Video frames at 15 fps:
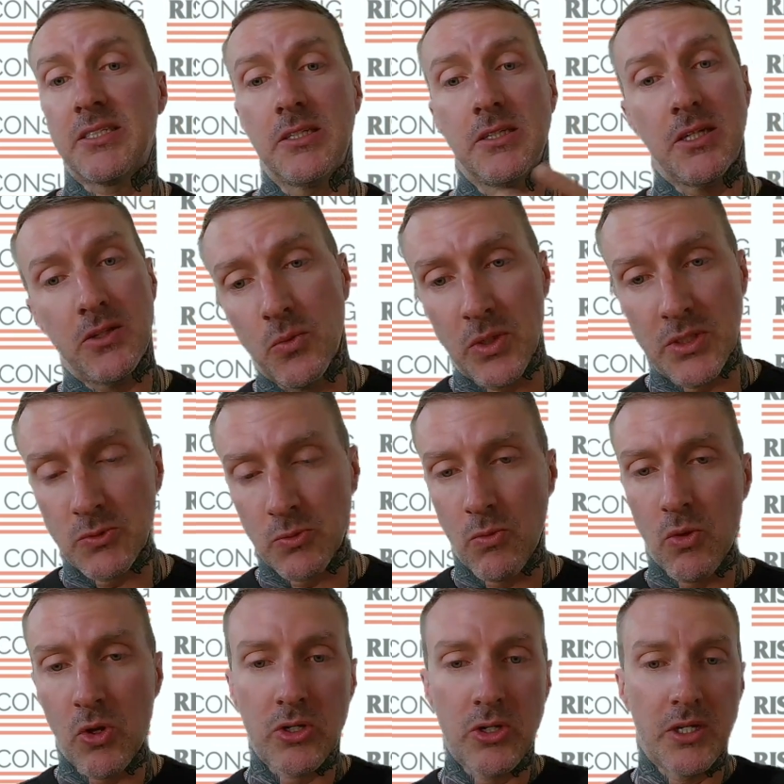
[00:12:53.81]
And then the ones we're
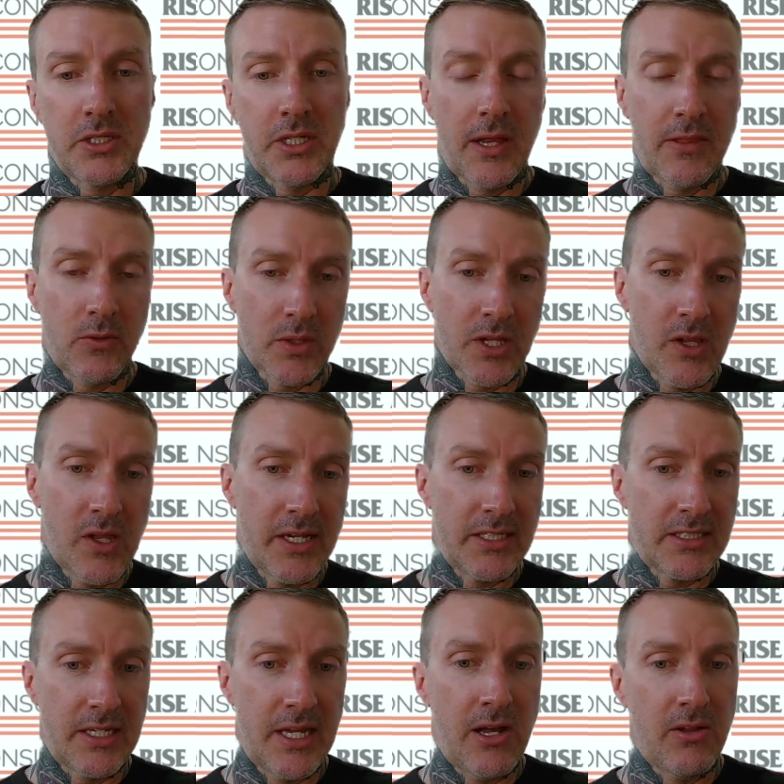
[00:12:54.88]
working on together with
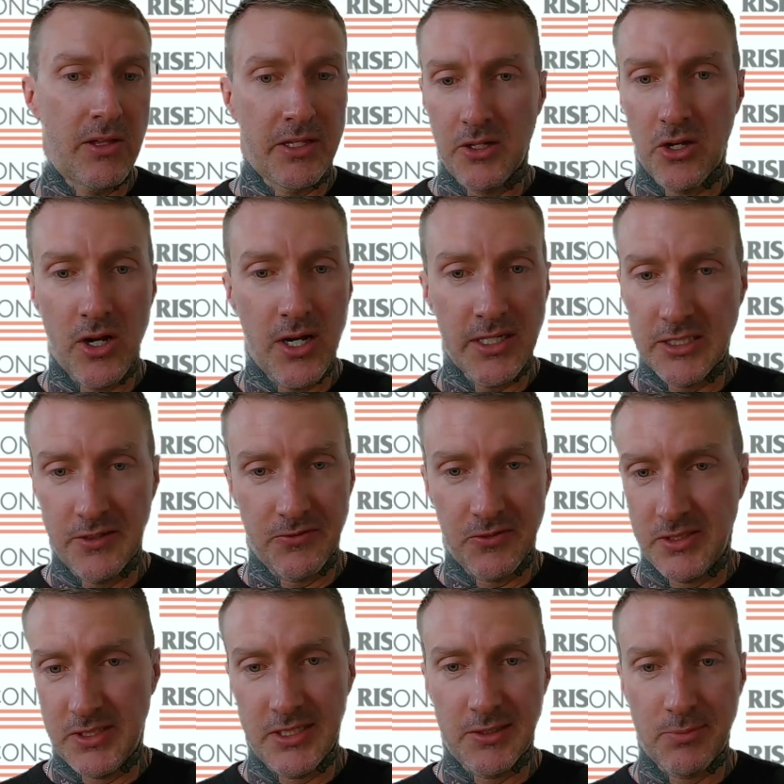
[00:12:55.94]
clients now, like the cost
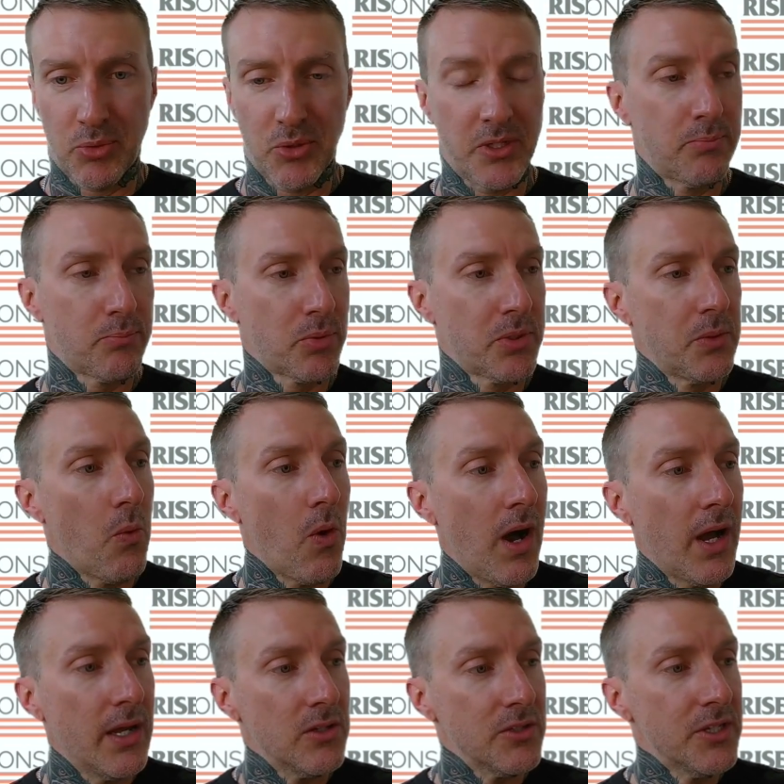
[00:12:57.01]
difference is pretty
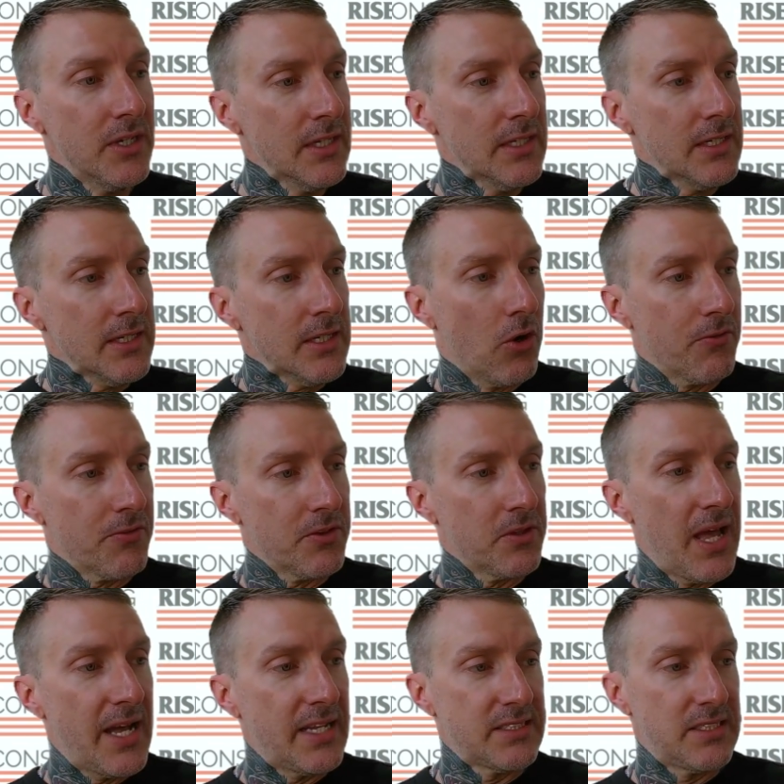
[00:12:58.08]
wild over the
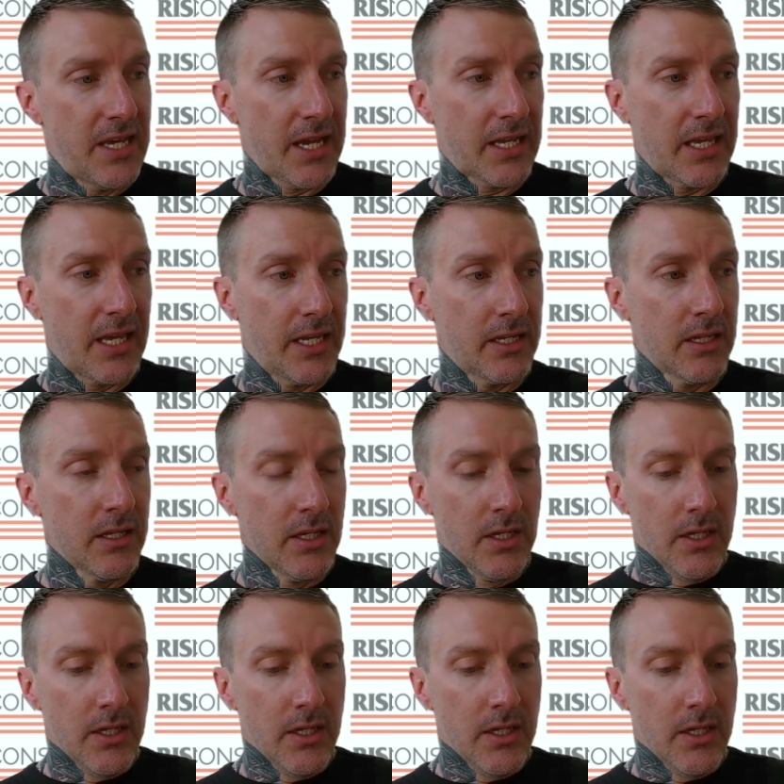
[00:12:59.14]
last decade.